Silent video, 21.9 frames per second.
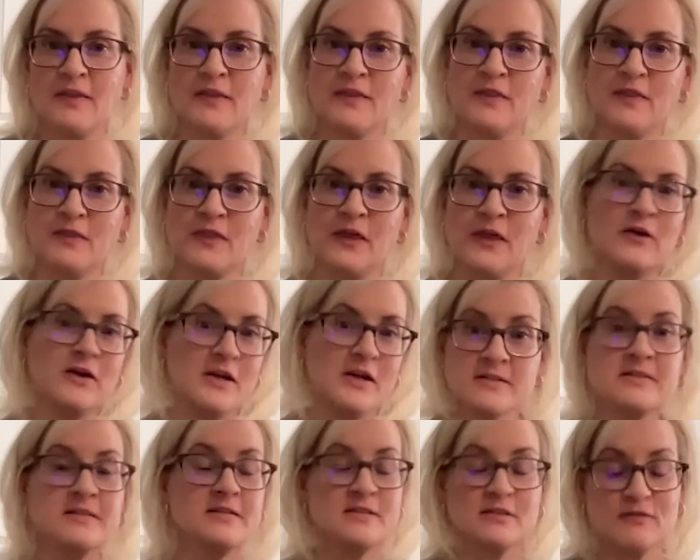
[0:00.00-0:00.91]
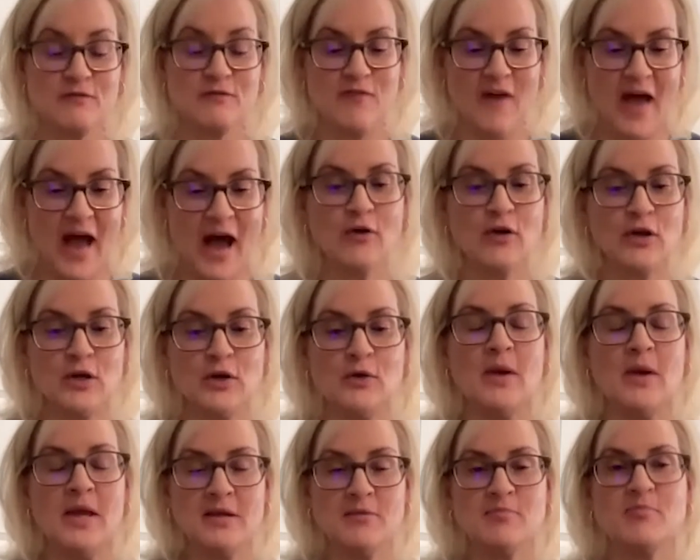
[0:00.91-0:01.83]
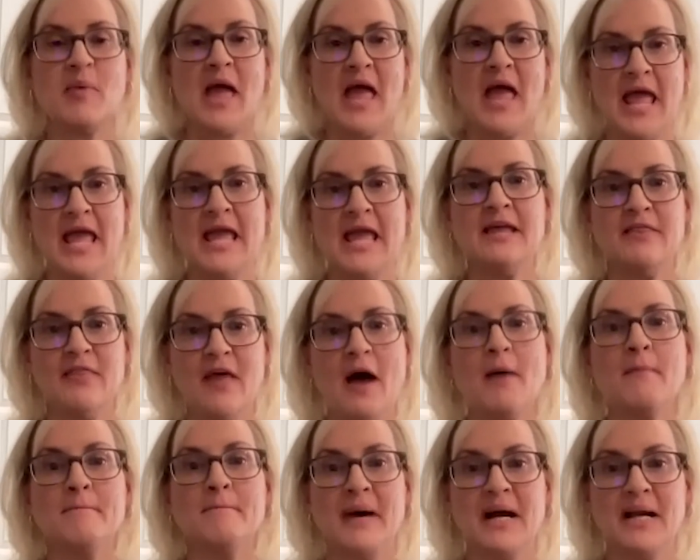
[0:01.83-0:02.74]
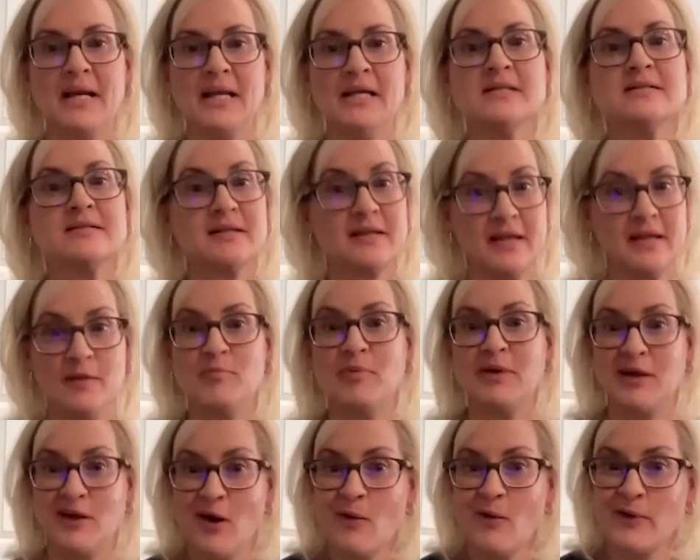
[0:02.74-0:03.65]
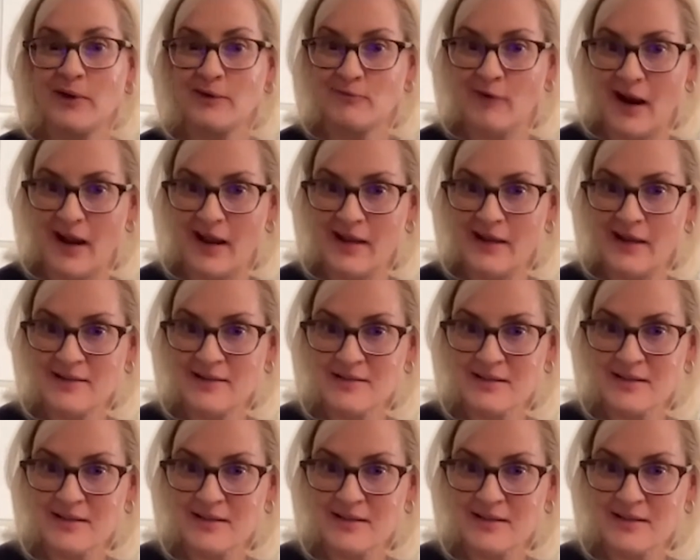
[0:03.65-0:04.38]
there isn't value in paying that money to keep it going, right?